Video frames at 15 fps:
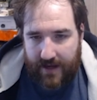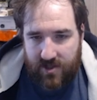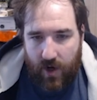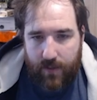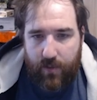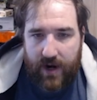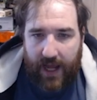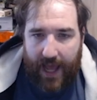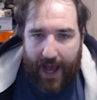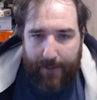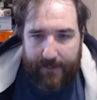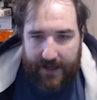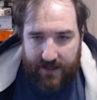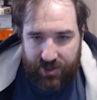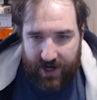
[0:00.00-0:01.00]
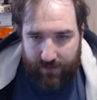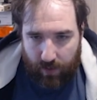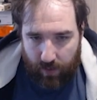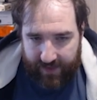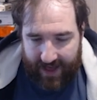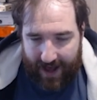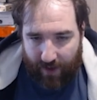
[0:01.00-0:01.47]
So I'm really happy in
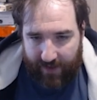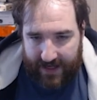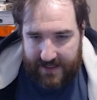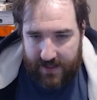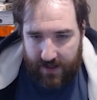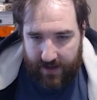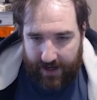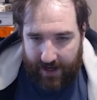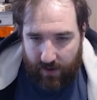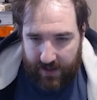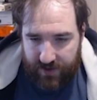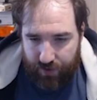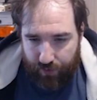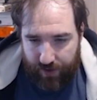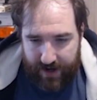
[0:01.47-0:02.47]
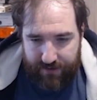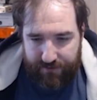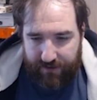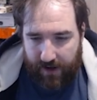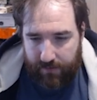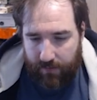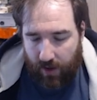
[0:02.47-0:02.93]
general with how that turned out. It's a really
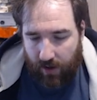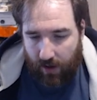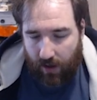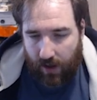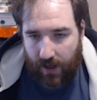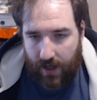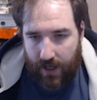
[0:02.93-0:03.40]
fun model.